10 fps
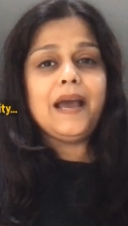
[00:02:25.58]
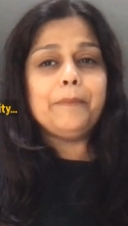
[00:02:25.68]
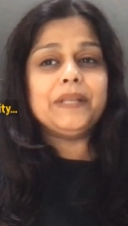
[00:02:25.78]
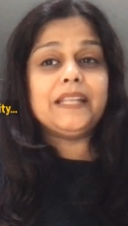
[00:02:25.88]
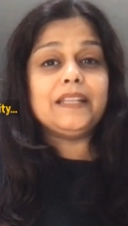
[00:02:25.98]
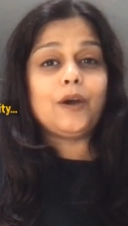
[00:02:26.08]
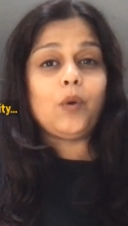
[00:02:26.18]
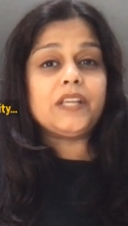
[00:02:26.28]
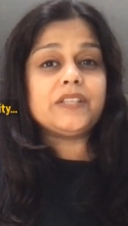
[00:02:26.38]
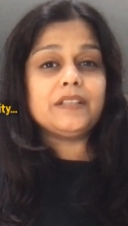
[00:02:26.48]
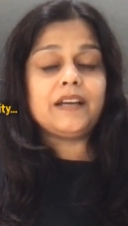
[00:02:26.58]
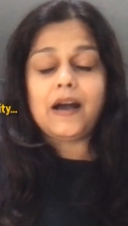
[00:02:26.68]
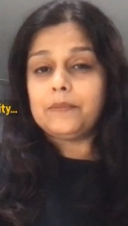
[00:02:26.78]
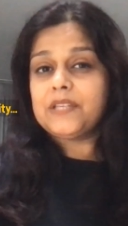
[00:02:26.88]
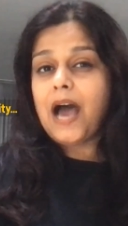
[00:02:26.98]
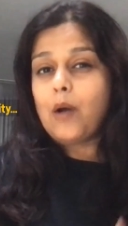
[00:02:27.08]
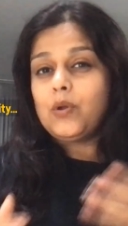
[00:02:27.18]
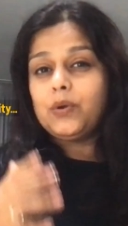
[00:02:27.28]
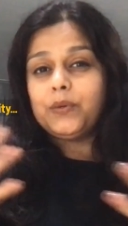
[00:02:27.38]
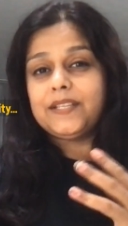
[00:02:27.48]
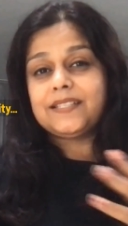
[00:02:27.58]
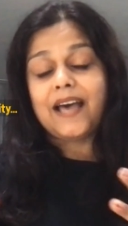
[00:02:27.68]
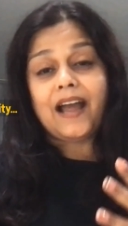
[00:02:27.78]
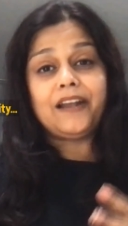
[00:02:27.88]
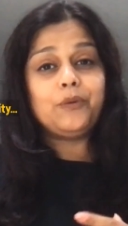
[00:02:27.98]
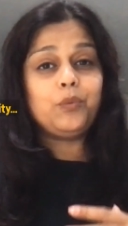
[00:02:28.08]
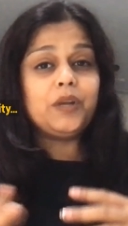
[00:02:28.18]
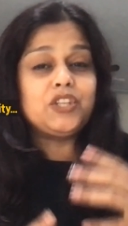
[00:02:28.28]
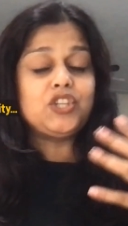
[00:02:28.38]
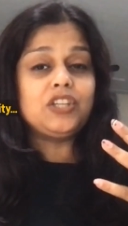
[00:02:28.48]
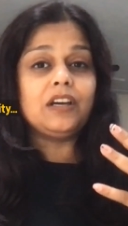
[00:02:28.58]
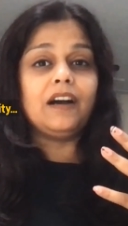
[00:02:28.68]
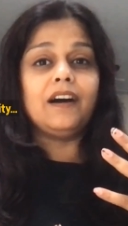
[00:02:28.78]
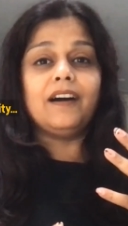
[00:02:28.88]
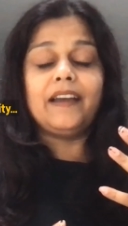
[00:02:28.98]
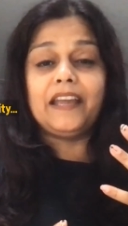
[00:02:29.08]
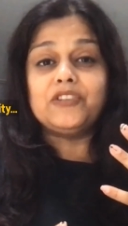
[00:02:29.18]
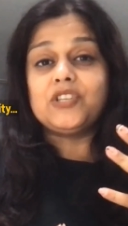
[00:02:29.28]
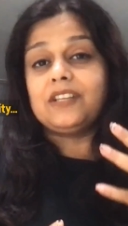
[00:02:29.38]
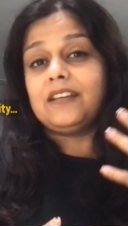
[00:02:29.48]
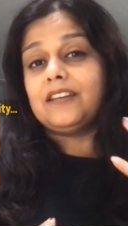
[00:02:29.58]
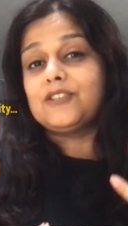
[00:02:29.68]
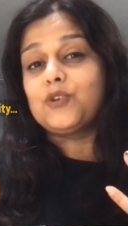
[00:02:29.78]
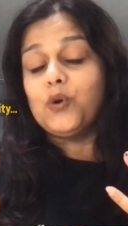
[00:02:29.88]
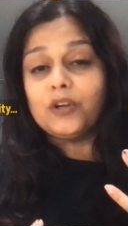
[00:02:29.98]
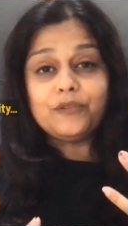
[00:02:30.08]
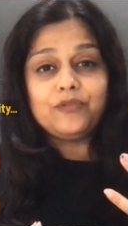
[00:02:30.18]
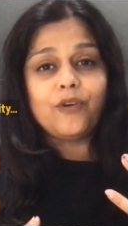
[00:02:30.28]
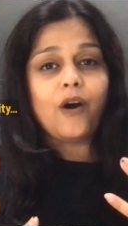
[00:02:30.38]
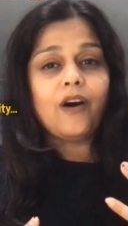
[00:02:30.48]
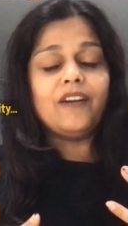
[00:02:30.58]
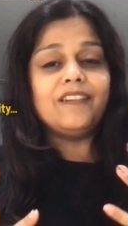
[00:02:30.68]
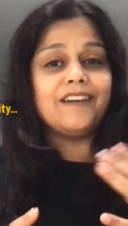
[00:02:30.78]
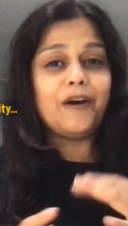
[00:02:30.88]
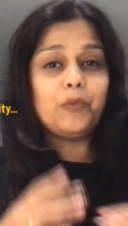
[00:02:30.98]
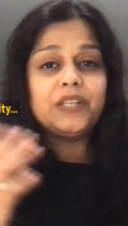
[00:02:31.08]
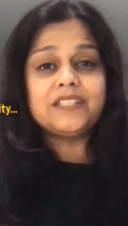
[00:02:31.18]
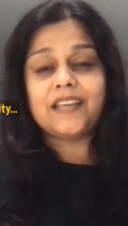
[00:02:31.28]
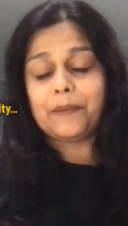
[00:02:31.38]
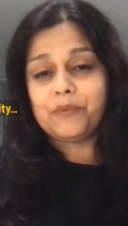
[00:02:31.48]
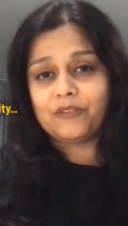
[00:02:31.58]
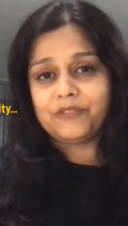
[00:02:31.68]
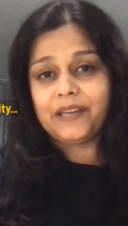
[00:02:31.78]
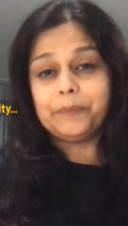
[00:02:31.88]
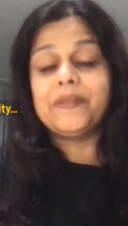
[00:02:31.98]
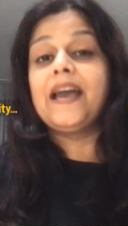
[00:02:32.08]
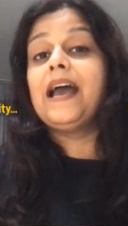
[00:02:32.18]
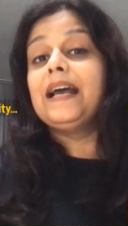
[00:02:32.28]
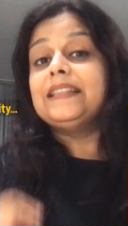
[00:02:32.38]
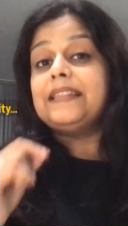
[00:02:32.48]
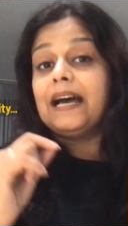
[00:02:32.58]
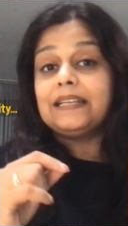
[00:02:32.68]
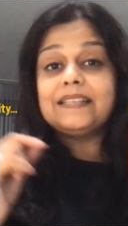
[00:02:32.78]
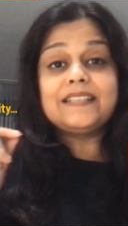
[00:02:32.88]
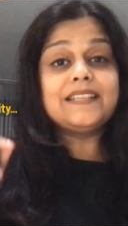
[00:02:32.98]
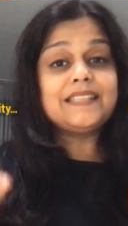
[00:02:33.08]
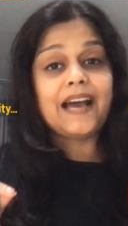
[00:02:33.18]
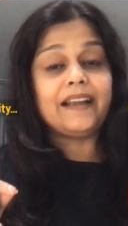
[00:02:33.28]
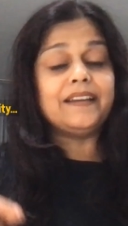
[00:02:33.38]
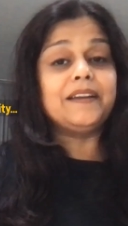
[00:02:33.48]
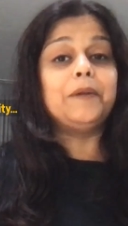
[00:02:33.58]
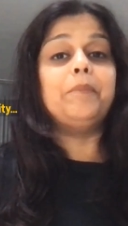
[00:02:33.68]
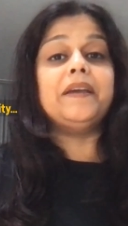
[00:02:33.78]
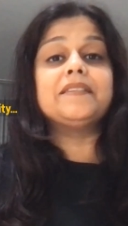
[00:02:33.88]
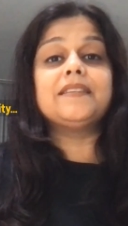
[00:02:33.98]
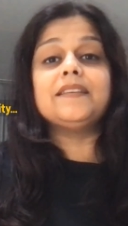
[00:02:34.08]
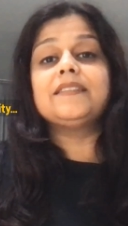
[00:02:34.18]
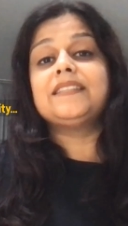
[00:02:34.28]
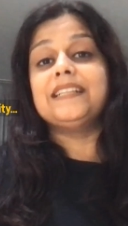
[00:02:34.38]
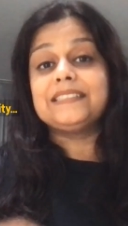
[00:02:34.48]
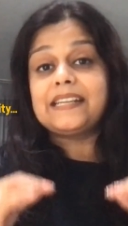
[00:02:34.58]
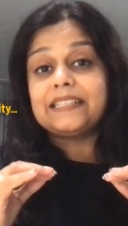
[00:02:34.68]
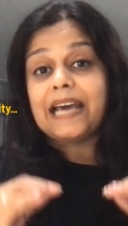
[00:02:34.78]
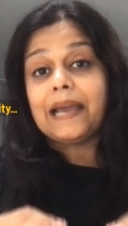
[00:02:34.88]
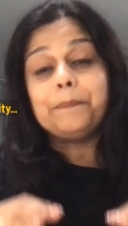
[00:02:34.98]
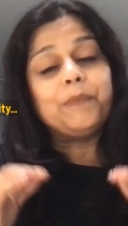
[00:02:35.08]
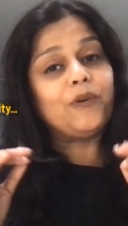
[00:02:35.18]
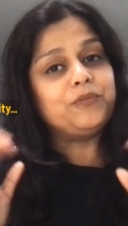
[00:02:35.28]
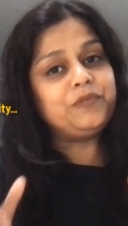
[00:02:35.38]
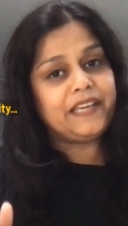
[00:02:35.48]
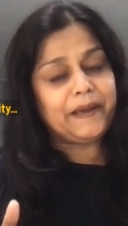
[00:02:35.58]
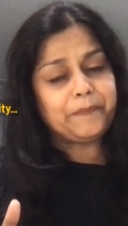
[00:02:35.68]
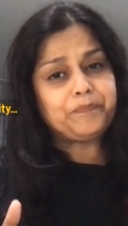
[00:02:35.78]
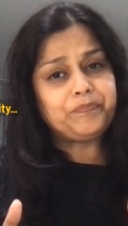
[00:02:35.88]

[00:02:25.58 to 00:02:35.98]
but then the question comes how do you decide which uh, engine is good for uh, which type of game that is decided basis the type of game